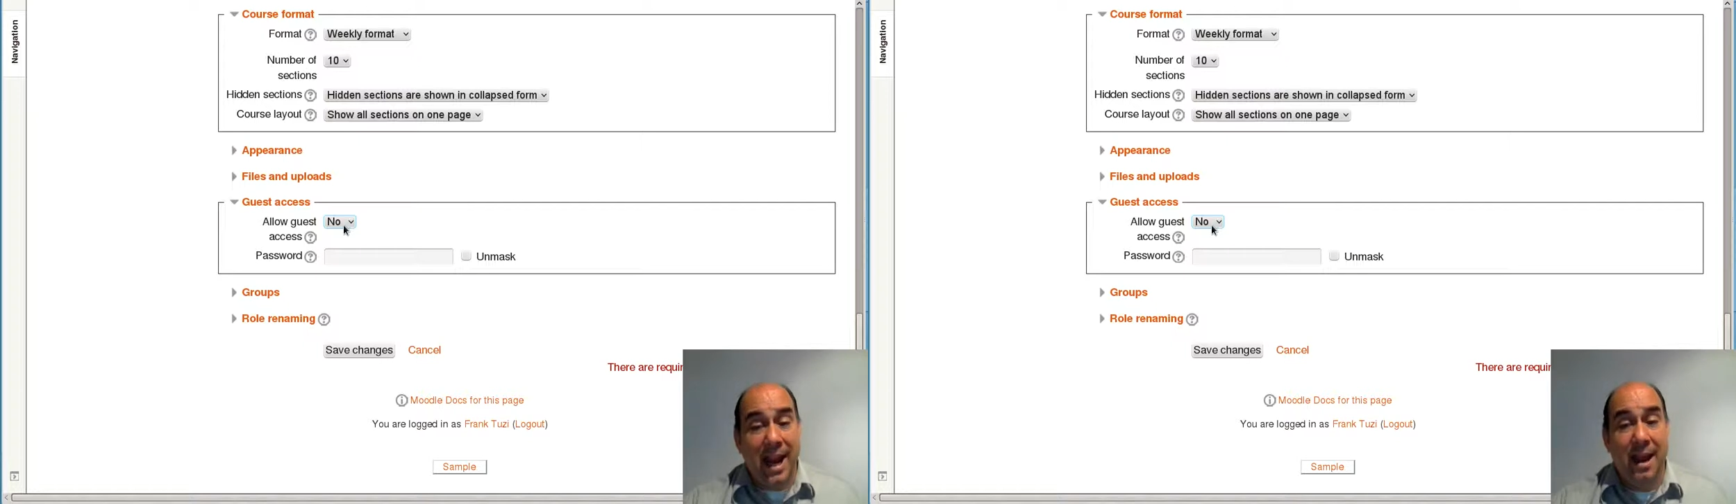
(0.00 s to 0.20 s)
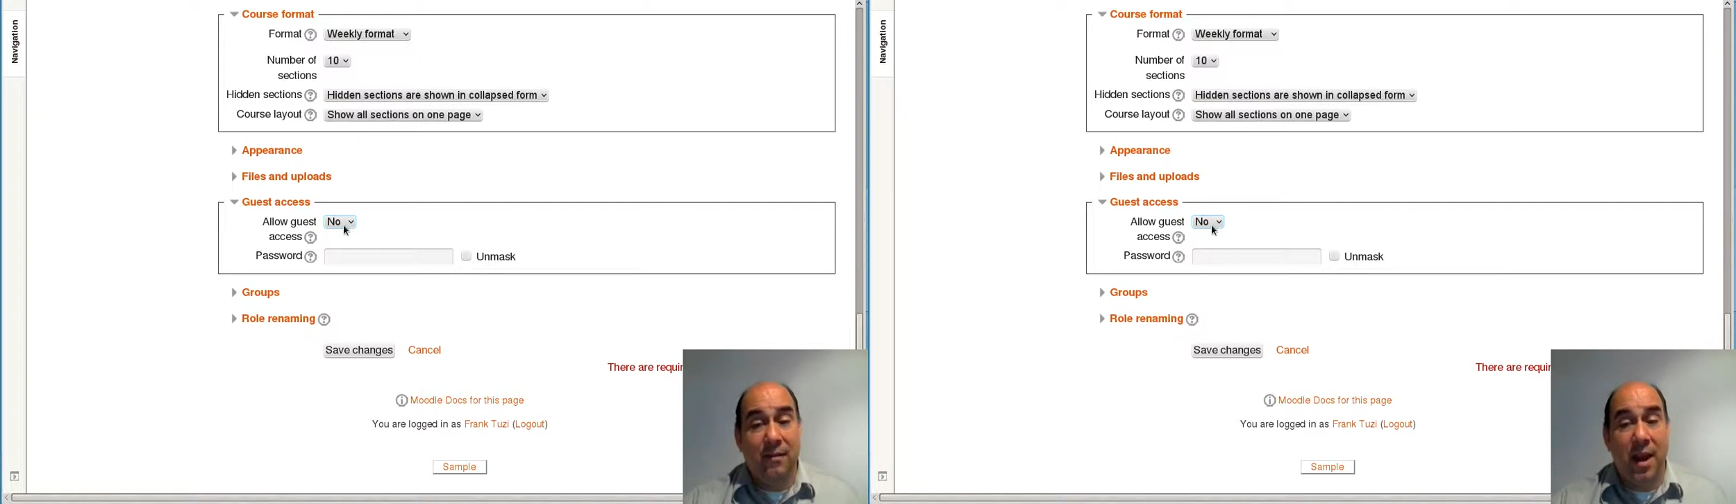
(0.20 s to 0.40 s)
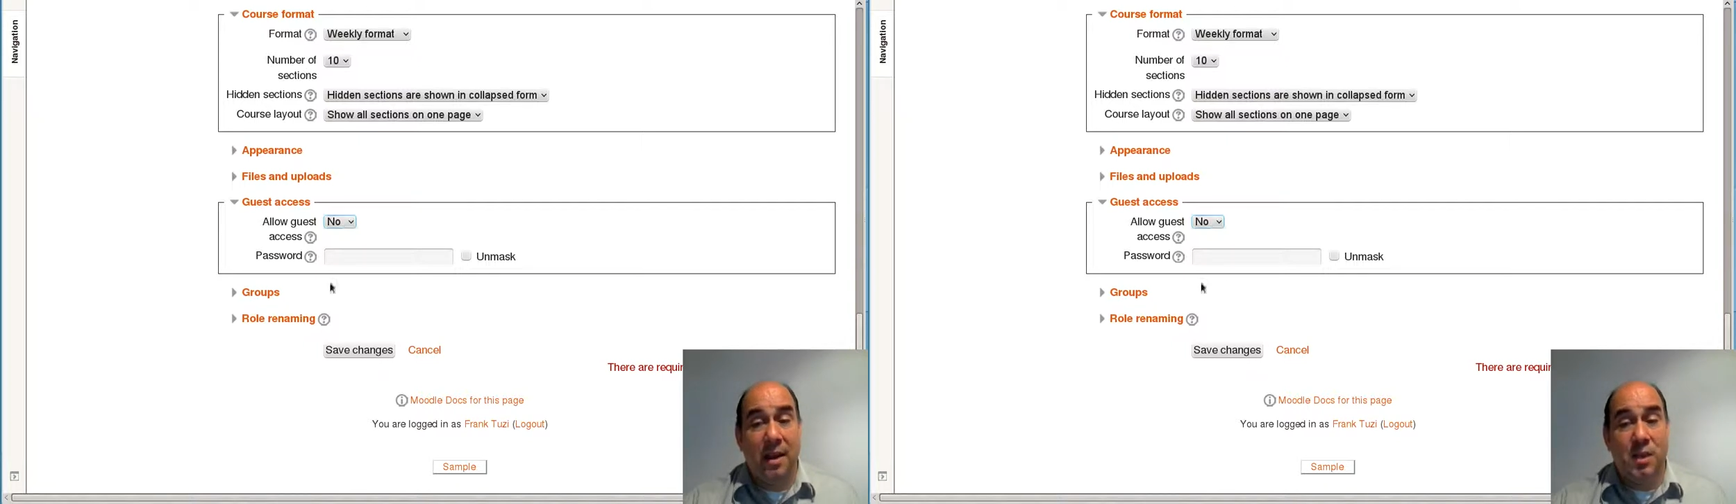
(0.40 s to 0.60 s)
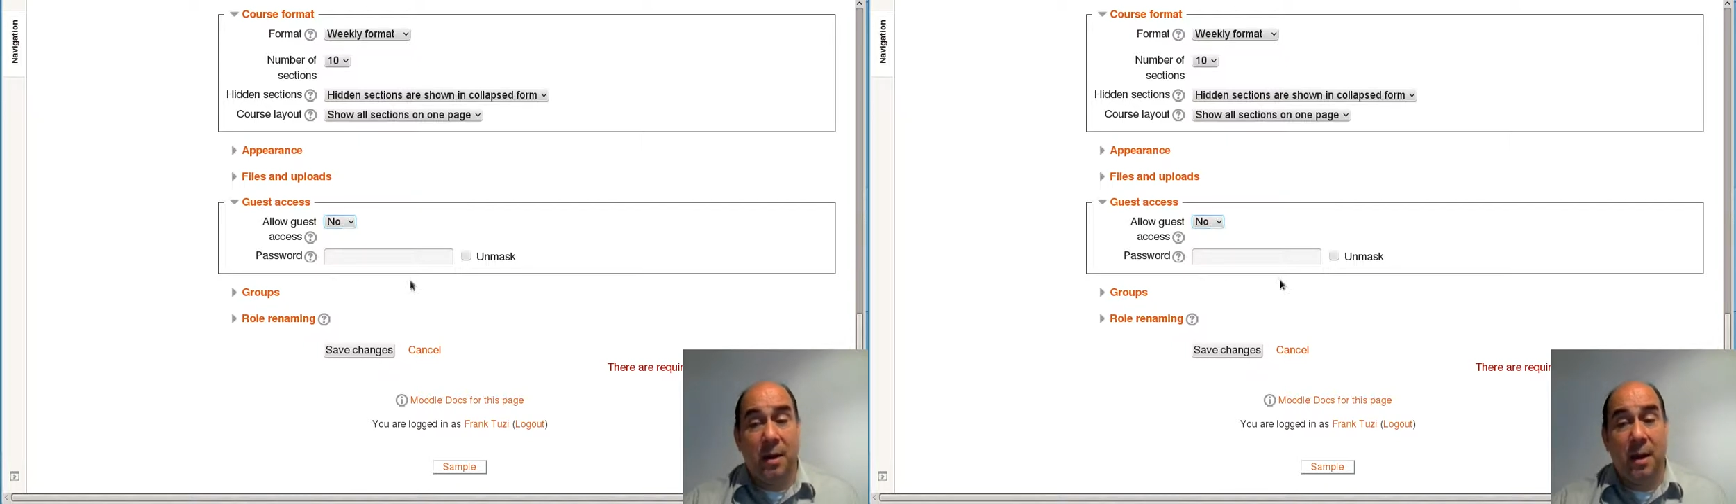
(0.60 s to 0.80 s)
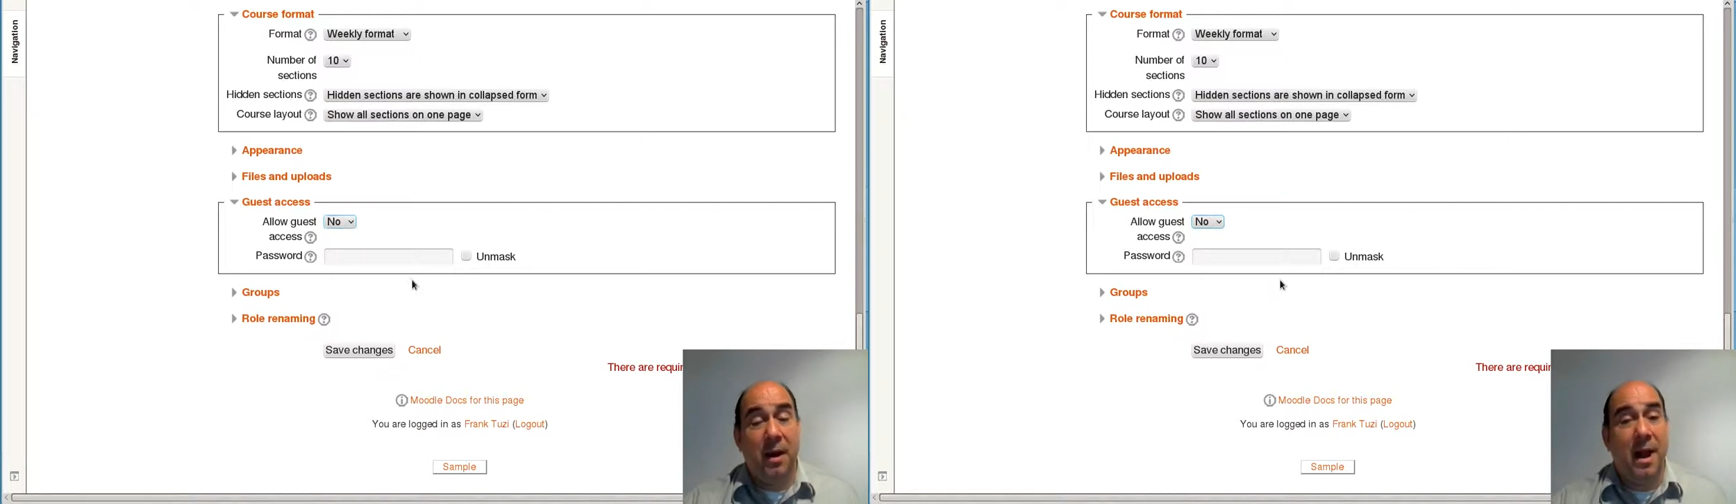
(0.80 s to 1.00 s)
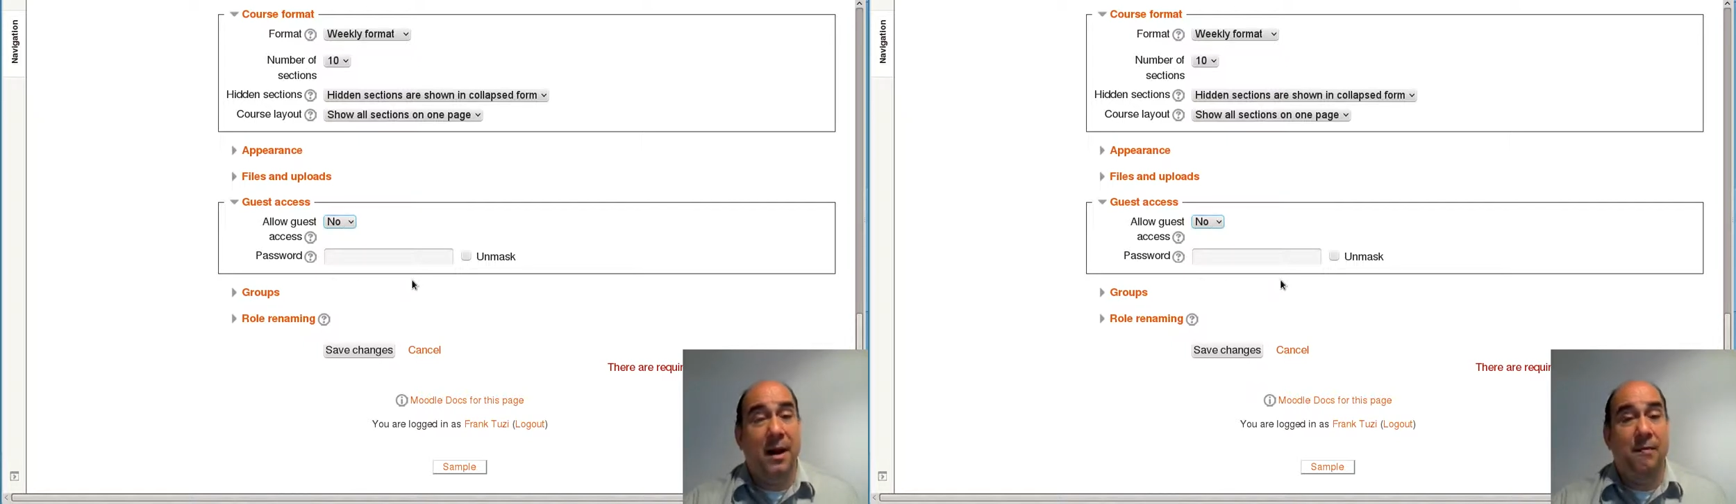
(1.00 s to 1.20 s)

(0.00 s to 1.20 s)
have guests, but I'm going to have